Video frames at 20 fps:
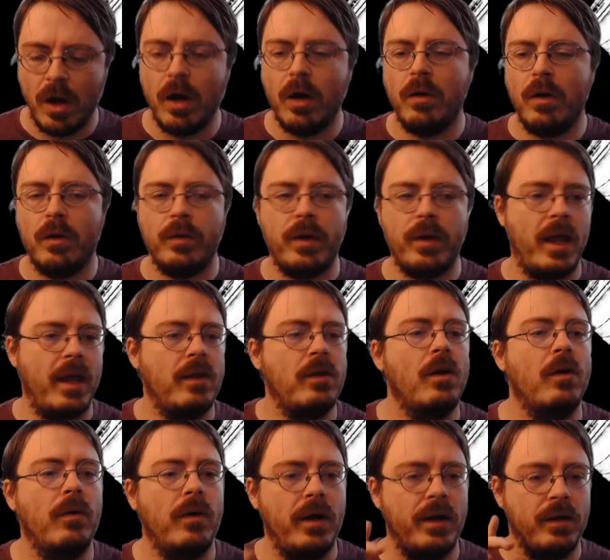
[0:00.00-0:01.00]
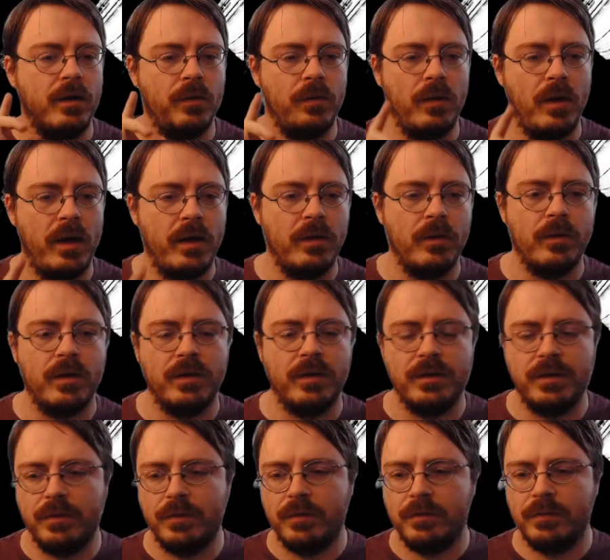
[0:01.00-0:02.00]
Oh, okay. No, I know what I'll
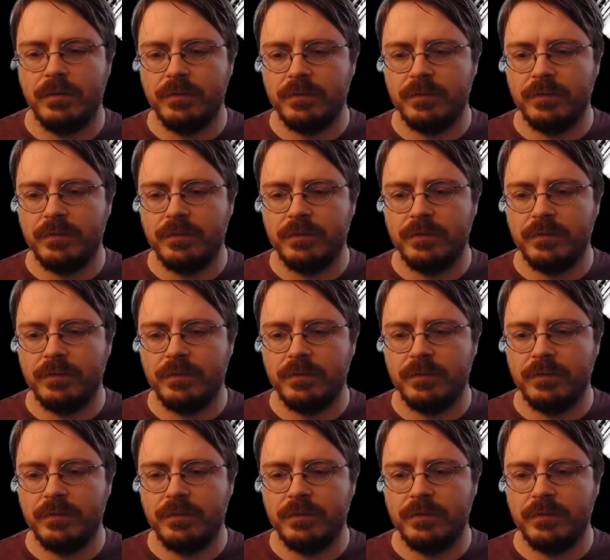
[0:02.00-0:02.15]
do.